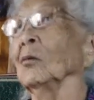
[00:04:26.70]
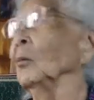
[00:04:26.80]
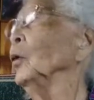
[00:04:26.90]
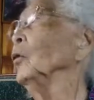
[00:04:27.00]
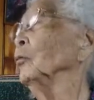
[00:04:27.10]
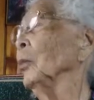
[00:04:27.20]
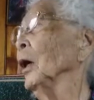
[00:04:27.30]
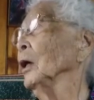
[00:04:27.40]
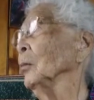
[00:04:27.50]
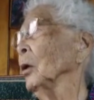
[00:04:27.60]
moved
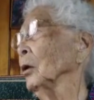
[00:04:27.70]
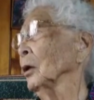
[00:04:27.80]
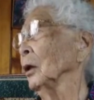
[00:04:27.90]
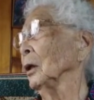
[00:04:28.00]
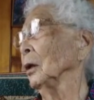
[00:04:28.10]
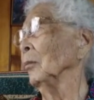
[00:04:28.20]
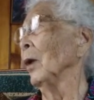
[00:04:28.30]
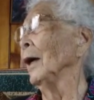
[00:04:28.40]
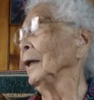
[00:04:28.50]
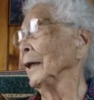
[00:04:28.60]
back about a
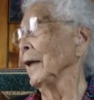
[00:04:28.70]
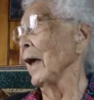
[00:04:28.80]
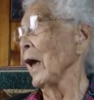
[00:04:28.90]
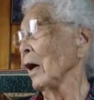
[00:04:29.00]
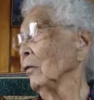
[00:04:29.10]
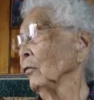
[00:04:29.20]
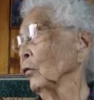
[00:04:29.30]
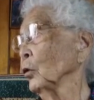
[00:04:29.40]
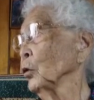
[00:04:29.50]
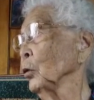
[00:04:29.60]
mile and a half
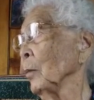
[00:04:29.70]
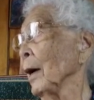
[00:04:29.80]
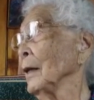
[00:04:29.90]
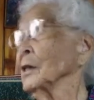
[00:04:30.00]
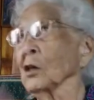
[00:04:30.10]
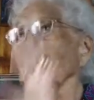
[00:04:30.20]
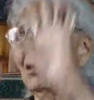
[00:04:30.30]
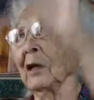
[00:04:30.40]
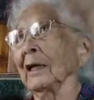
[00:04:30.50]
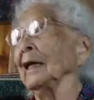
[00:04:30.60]
or 2 miles up
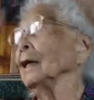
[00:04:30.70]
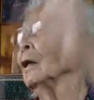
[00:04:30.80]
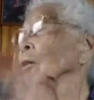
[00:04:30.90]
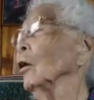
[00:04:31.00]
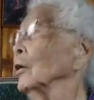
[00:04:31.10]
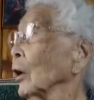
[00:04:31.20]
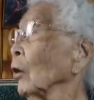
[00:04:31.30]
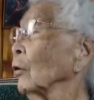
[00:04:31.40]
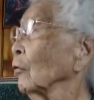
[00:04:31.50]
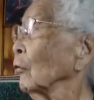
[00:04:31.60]
on a hill on
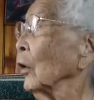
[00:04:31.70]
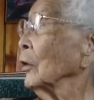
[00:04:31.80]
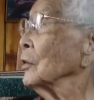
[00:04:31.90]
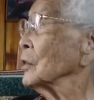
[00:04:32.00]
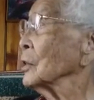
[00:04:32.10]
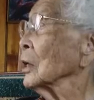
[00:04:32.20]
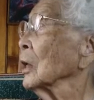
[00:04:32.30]
account of floods.